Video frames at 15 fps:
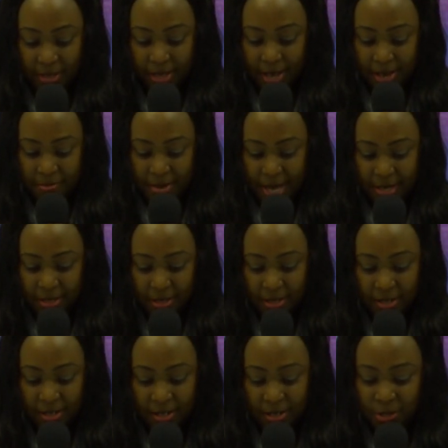Amen.
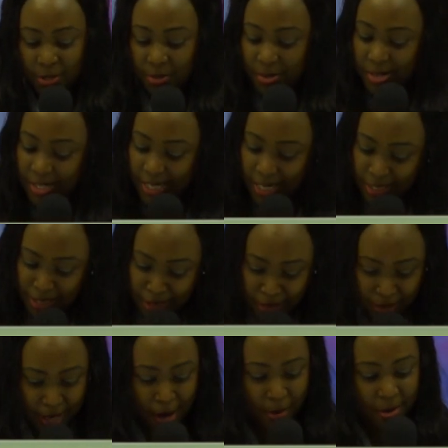Do not get
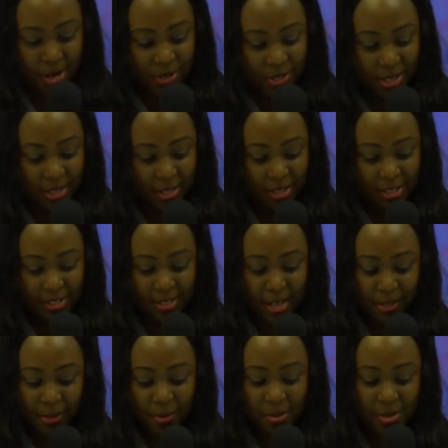discouraged.
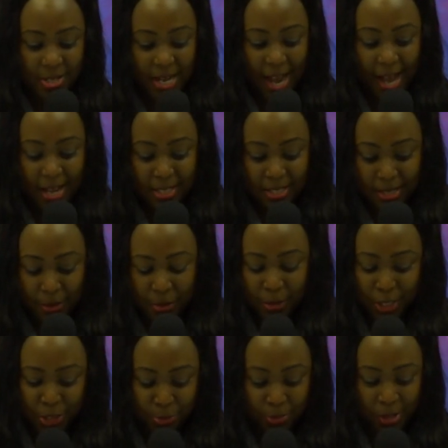The Lord has the
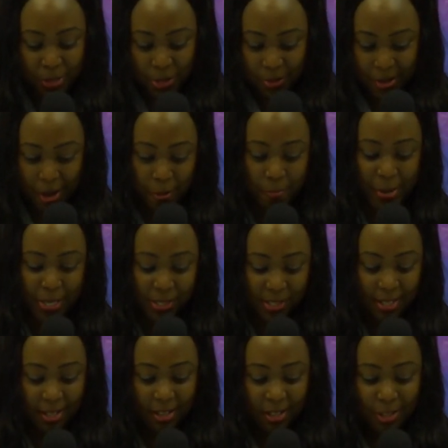Holy Spirit to help
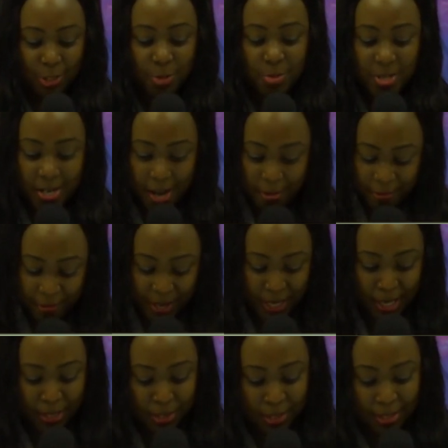us, to comfort
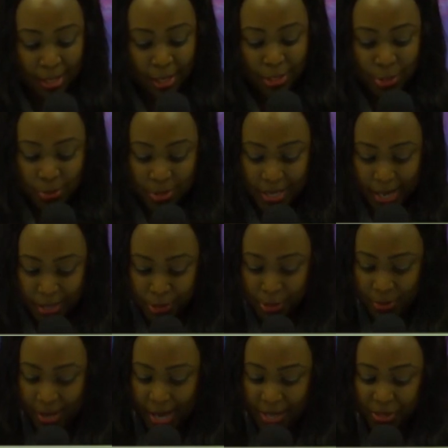us, to
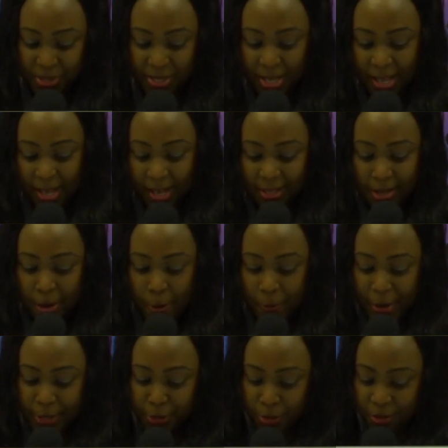counsel us, and
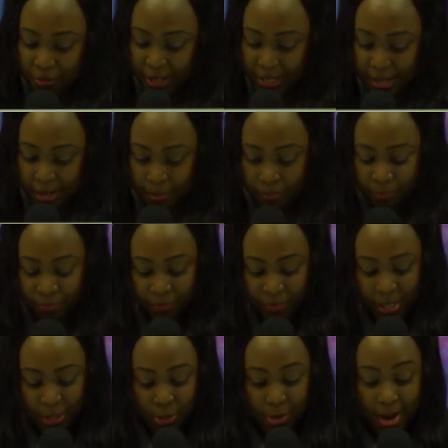help us overcome
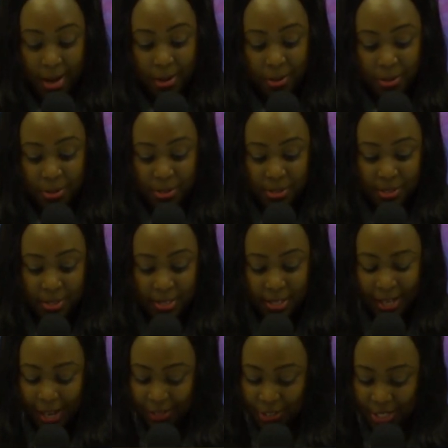trials
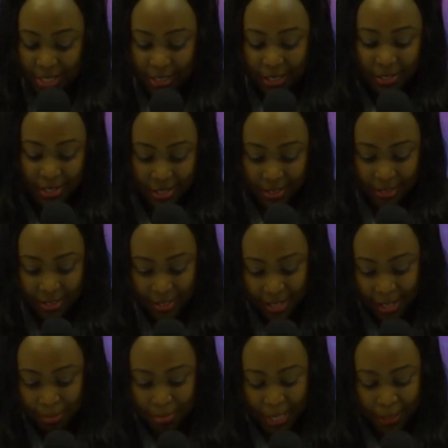and challenges.
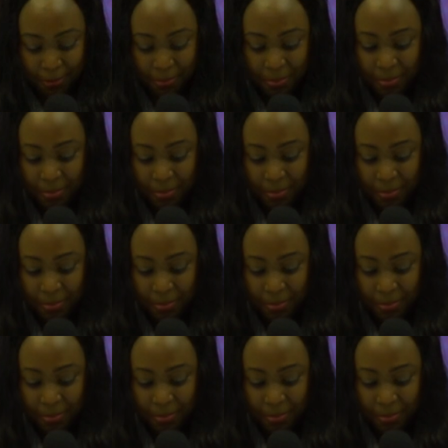Amen.